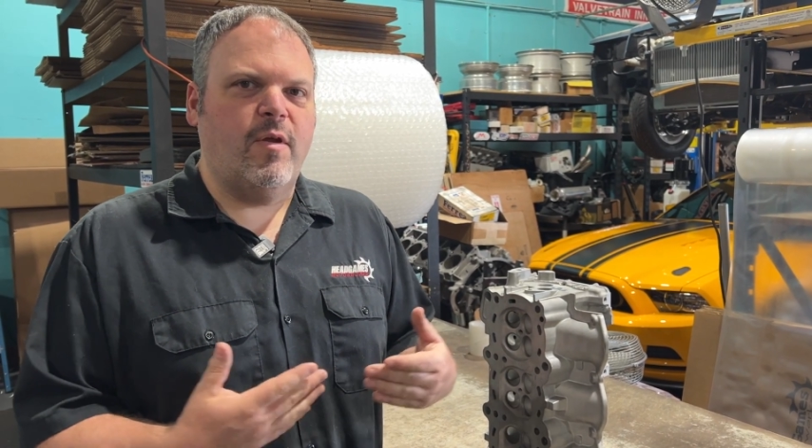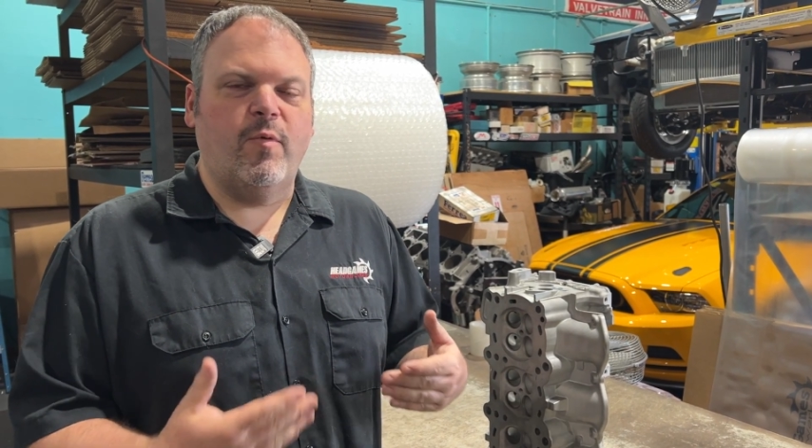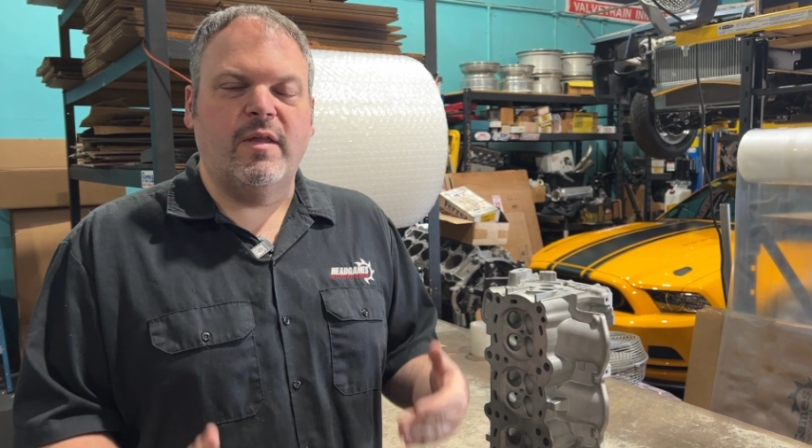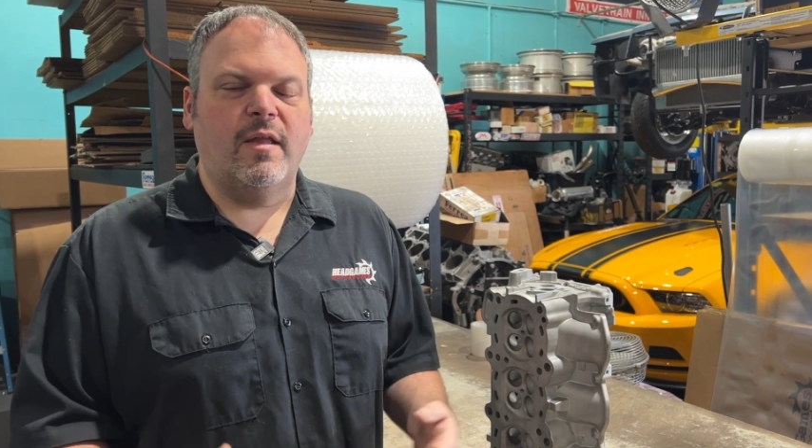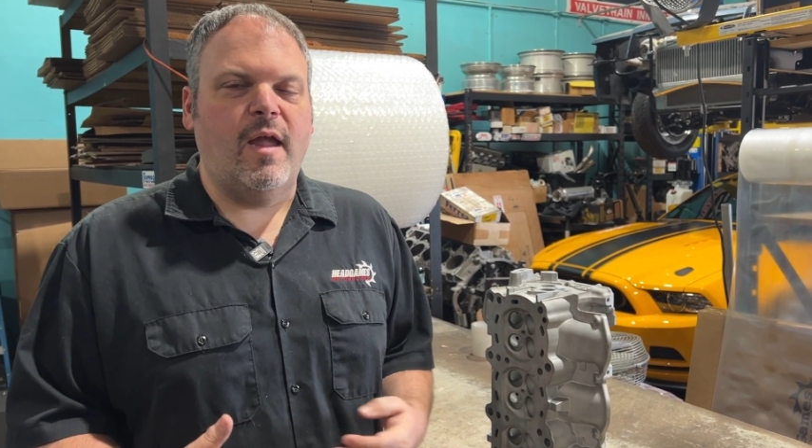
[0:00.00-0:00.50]
Now,
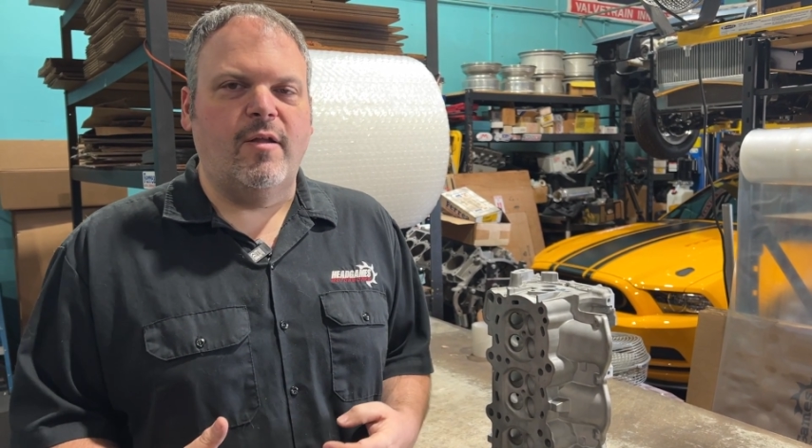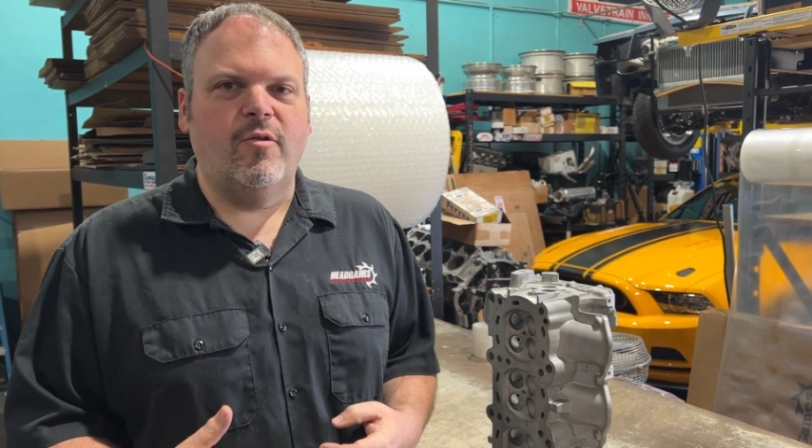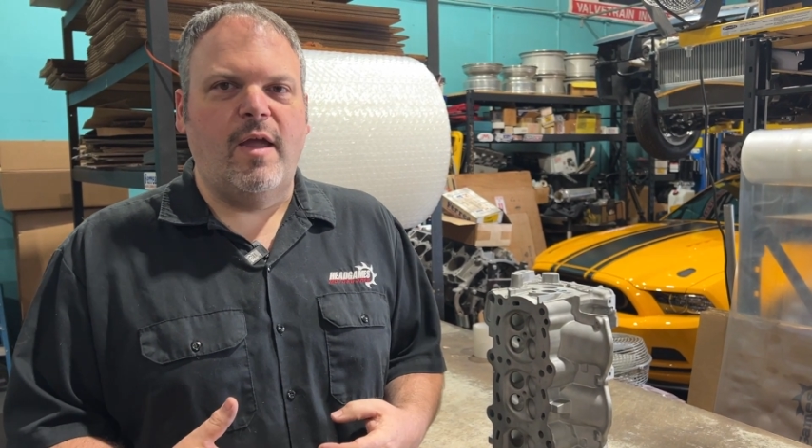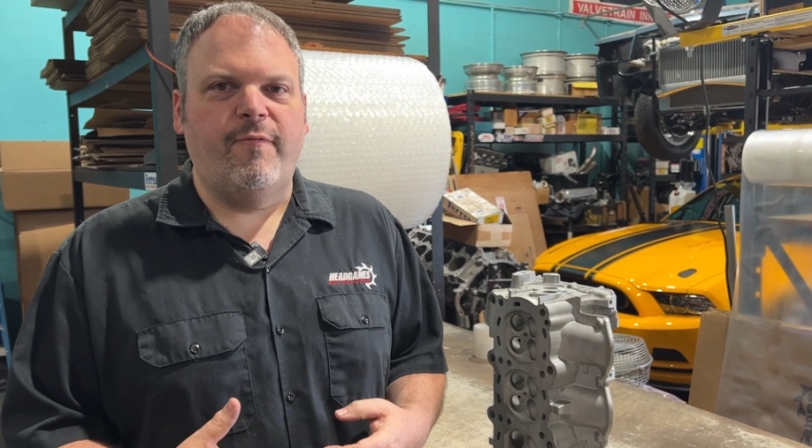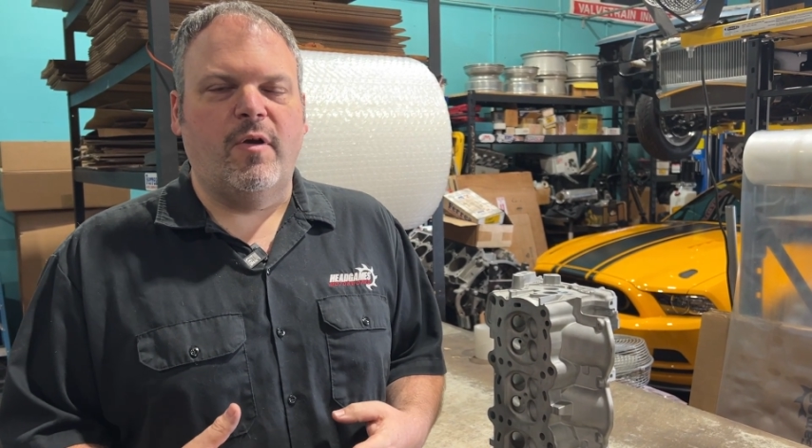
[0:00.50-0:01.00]
we did not
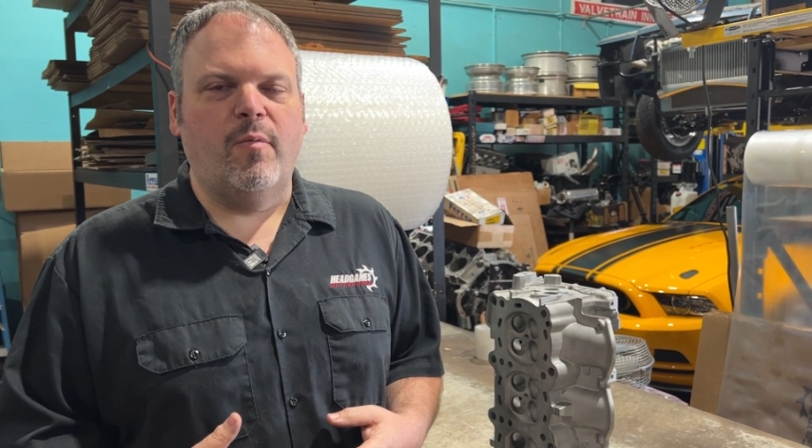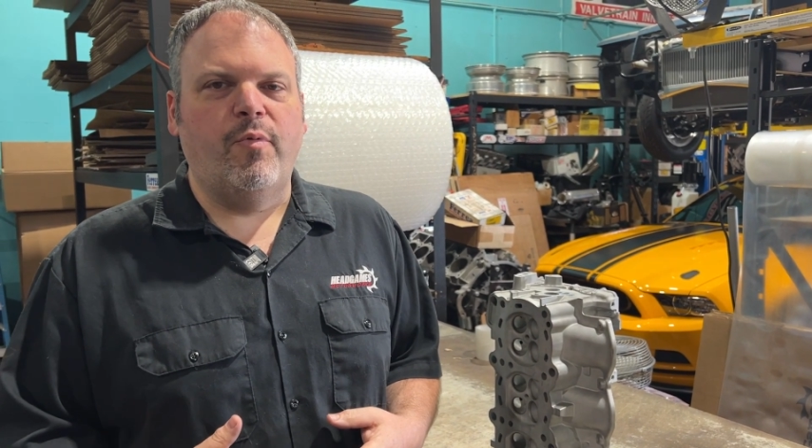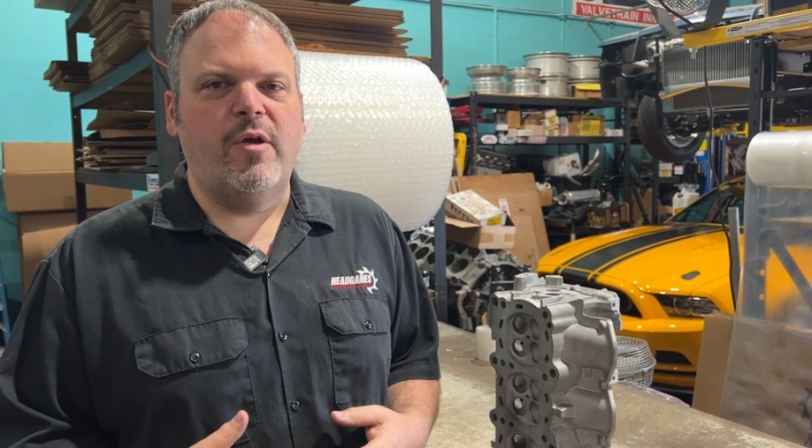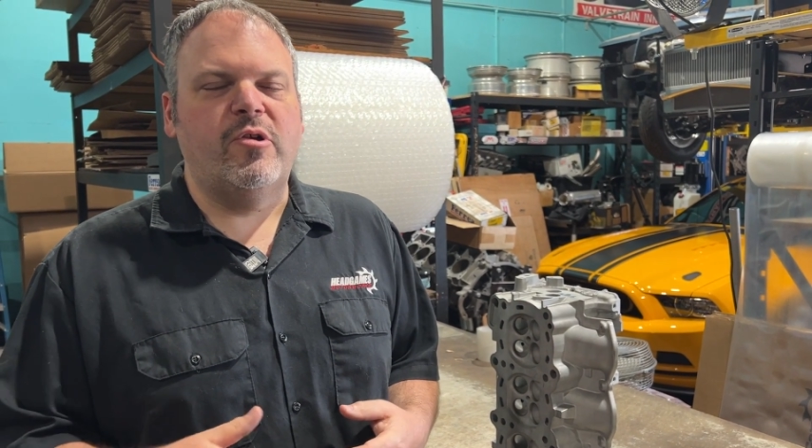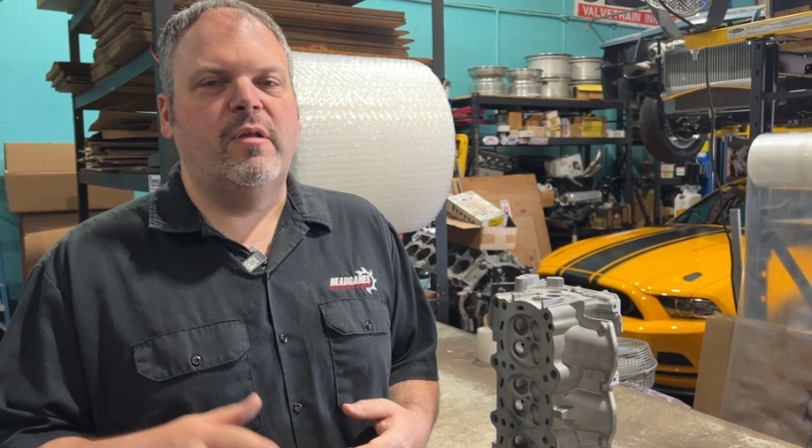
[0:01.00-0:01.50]
do that for
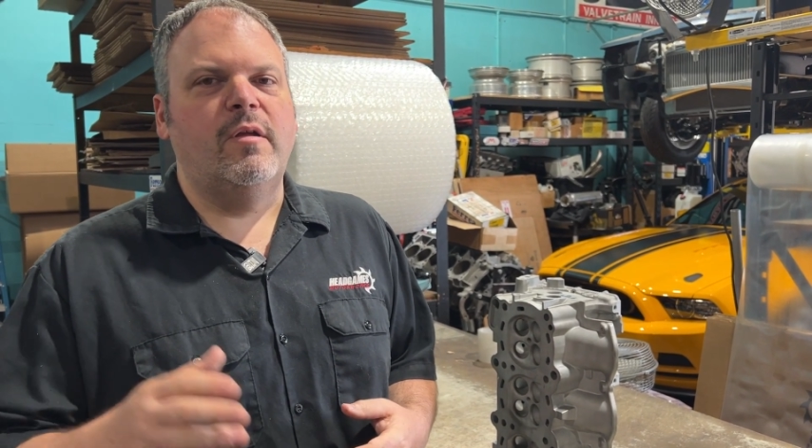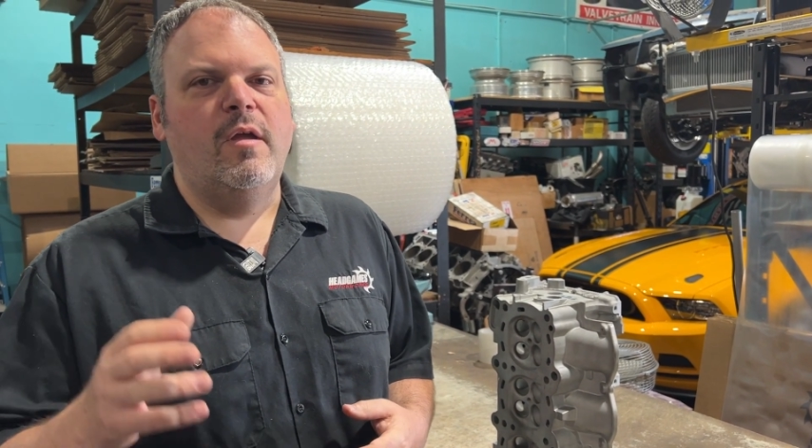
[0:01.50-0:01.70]
compression.